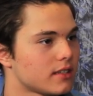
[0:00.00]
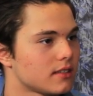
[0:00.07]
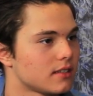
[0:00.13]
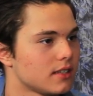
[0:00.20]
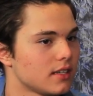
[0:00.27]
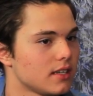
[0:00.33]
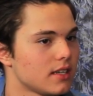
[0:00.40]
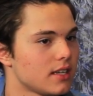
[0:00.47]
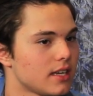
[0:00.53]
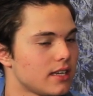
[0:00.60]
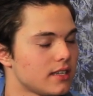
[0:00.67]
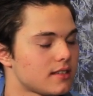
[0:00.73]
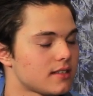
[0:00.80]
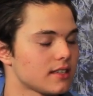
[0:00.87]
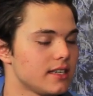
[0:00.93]
and
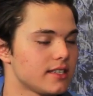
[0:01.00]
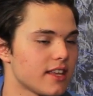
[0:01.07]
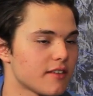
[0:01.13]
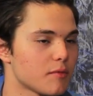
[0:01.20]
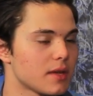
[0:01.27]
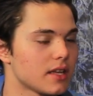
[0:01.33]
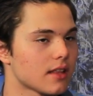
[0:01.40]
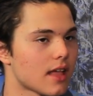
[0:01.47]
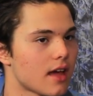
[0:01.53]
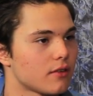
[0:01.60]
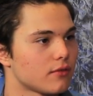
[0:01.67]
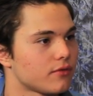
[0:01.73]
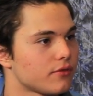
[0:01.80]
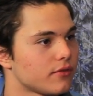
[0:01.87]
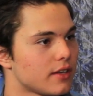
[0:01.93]
he's given me a lot
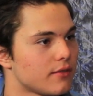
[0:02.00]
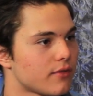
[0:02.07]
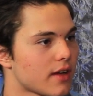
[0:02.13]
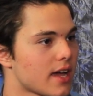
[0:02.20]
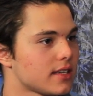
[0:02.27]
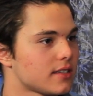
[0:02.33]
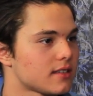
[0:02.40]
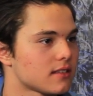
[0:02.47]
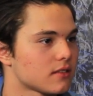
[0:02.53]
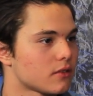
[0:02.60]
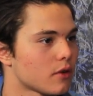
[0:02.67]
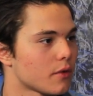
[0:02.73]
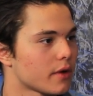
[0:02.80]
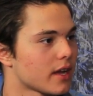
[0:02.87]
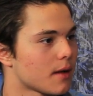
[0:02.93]
of advice
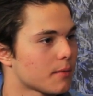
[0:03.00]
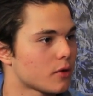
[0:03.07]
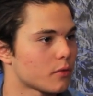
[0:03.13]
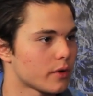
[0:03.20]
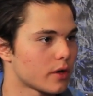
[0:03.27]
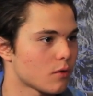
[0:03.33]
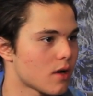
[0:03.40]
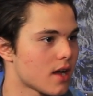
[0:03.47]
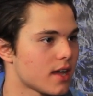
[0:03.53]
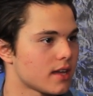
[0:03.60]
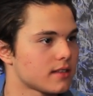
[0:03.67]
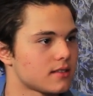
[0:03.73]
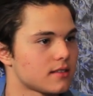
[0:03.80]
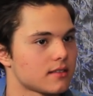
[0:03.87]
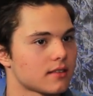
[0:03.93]
growing up,
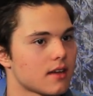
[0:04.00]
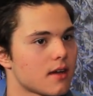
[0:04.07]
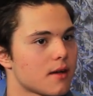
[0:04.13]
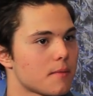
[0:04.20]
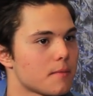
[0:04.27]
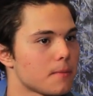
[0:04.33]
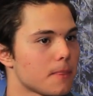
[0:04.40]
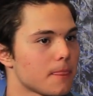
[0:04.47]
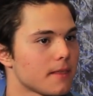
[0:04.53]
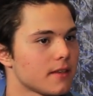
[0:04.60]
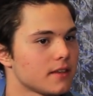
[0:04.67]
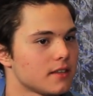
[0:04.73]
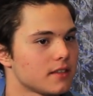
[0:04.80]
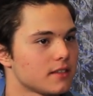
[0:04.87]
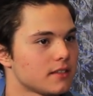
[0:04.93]
career-wise,
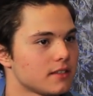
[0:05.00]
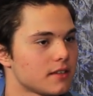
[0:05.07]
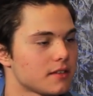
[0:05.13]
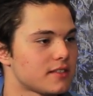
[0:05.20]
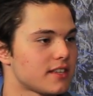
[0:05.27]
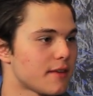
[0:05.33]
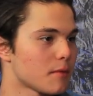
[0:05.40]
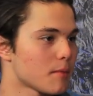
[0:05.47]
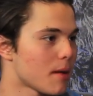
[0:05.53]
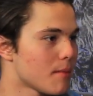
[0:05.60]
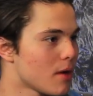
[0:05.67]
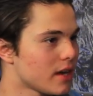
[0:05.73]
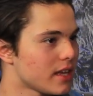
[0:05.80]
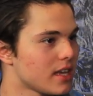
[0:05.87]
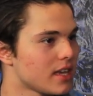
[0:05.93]
saving my
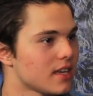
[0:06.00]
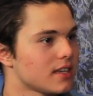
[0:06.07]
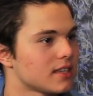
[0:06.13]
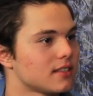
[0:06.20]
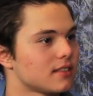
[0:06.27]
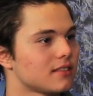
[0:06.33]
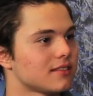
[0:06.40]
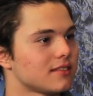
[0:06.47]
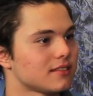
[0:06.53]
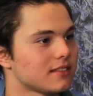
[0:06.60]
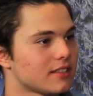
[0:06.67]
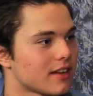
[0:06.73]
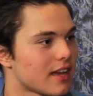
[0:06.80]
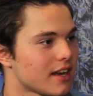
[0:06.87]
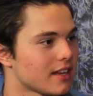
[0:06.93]
money, and
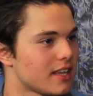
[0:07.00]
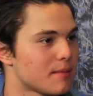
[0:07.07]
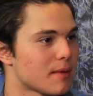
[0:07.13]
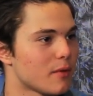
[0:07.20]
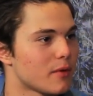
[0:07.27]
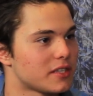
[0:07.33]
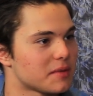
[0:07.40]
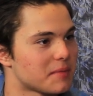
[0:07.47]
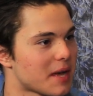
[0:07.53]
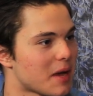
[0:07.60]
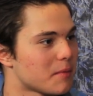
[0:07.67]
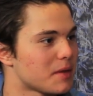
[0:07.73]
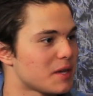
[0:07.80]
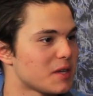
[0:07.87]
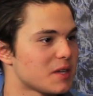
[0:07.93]
how to keep my wits
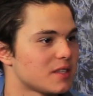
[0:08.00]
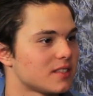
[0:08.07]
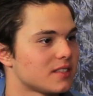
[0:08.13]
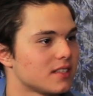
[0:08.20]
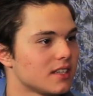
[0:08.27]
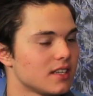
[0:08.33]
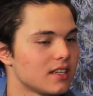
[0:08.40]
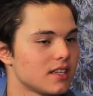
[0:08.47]
about me, and